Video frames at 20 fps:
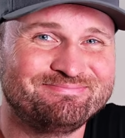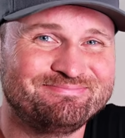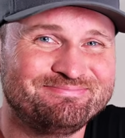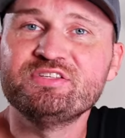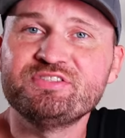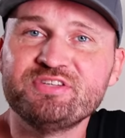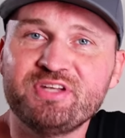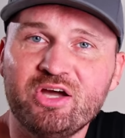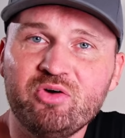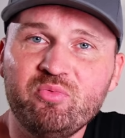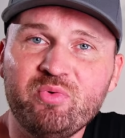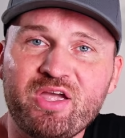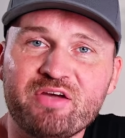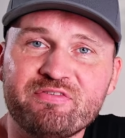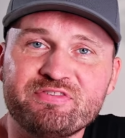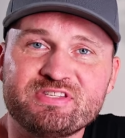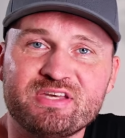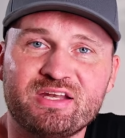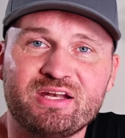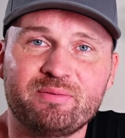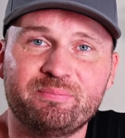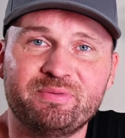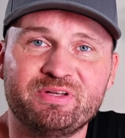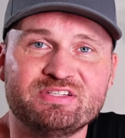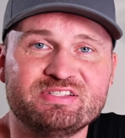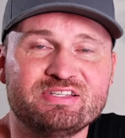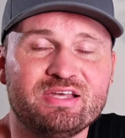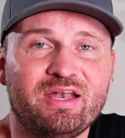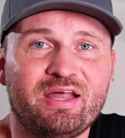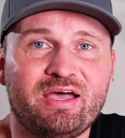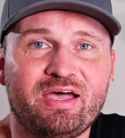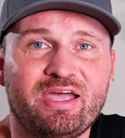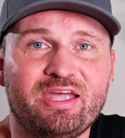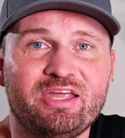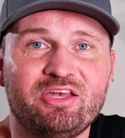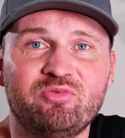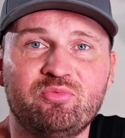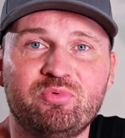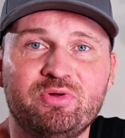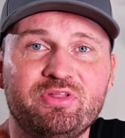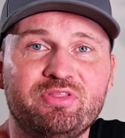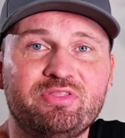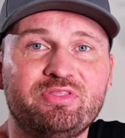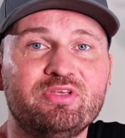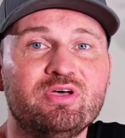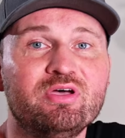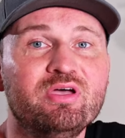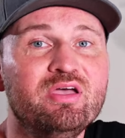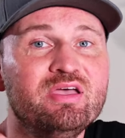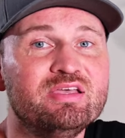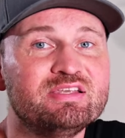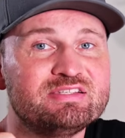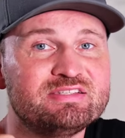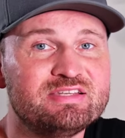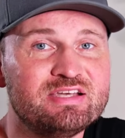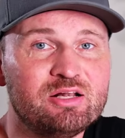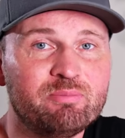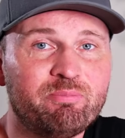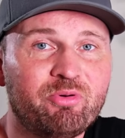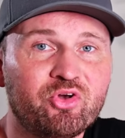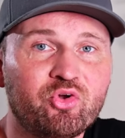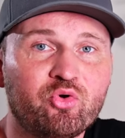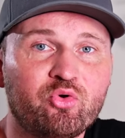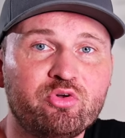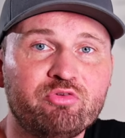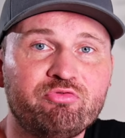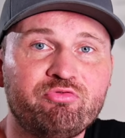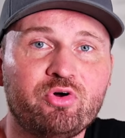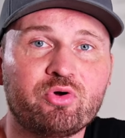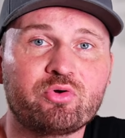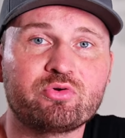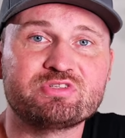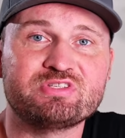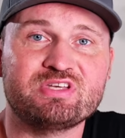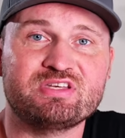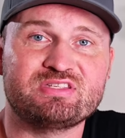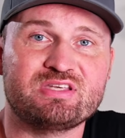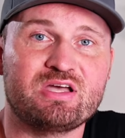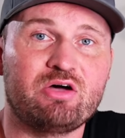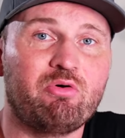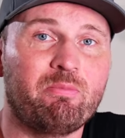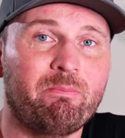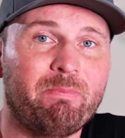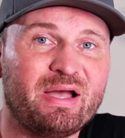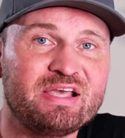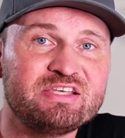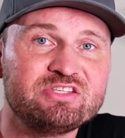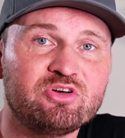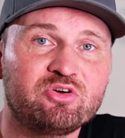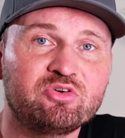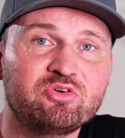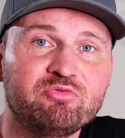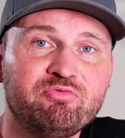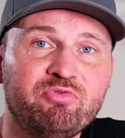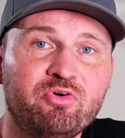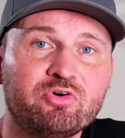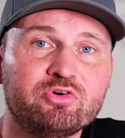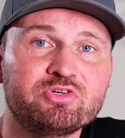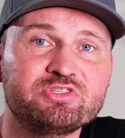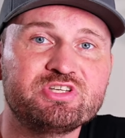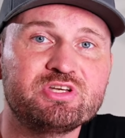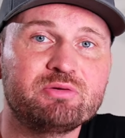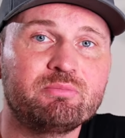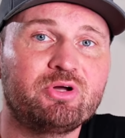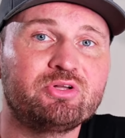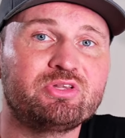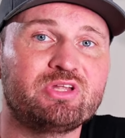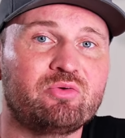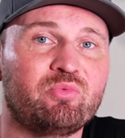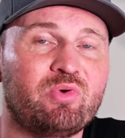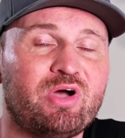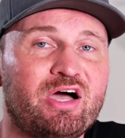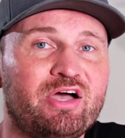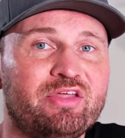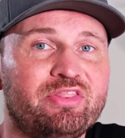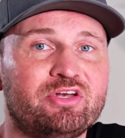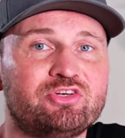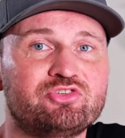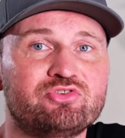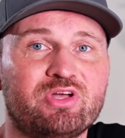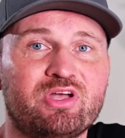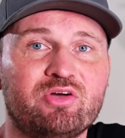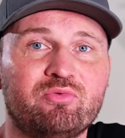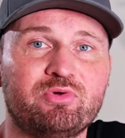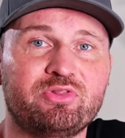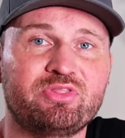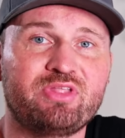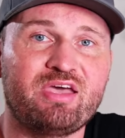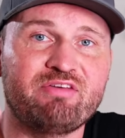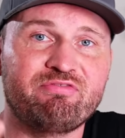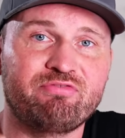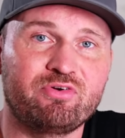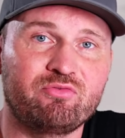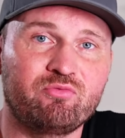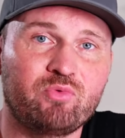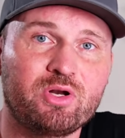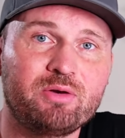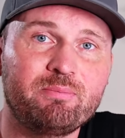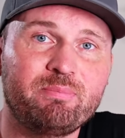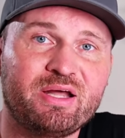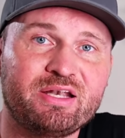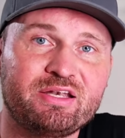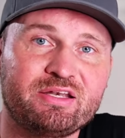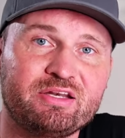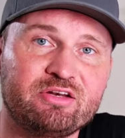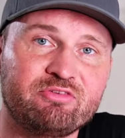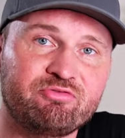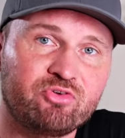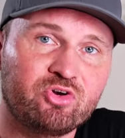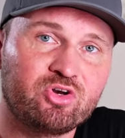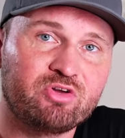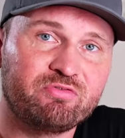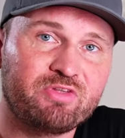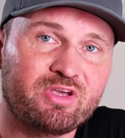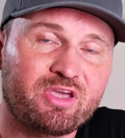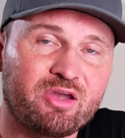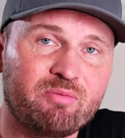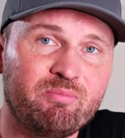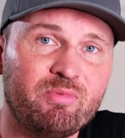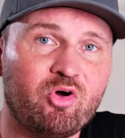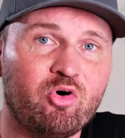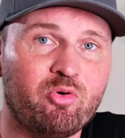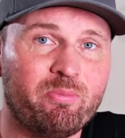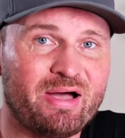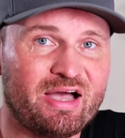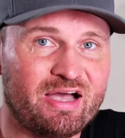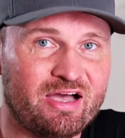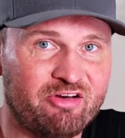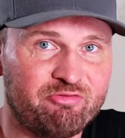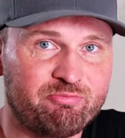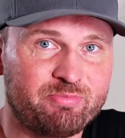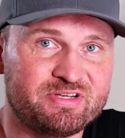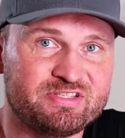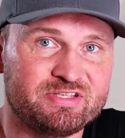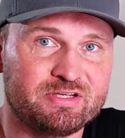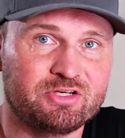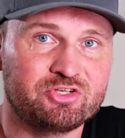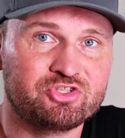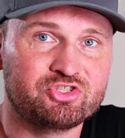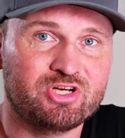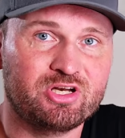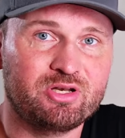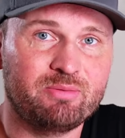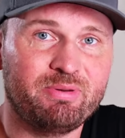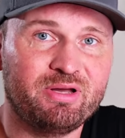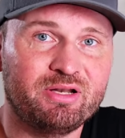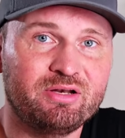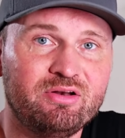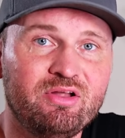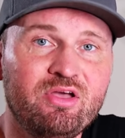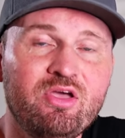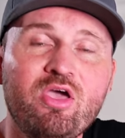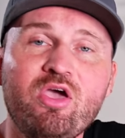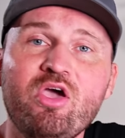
So now we have set up the Z eight with the single point autofocus as our base autofocusing mode that will either trigger with the F N one button in the front of the camera or by half pressing the shutter button.